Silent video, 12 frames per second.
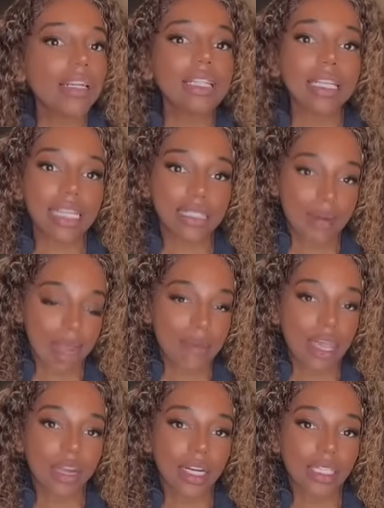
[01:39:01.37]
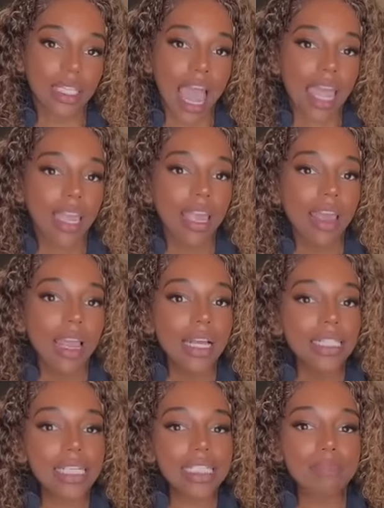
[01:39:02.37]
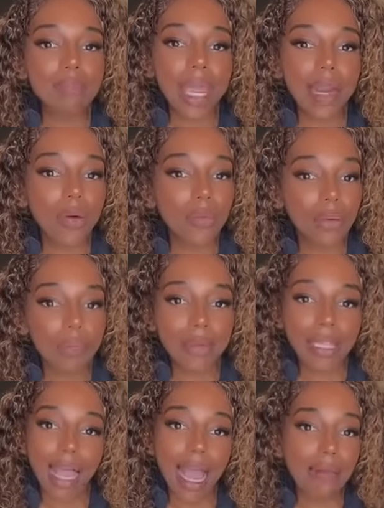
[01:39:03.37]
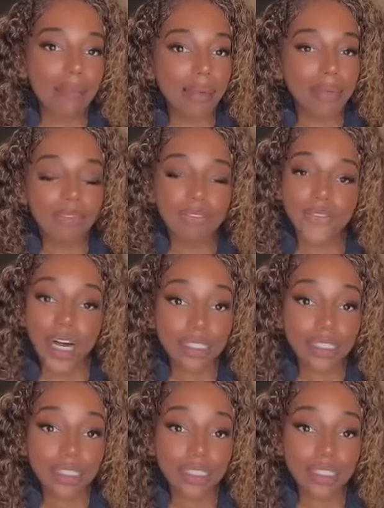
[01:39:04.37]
Literally, that's what I'm hearing. Like just bear with me. Like I might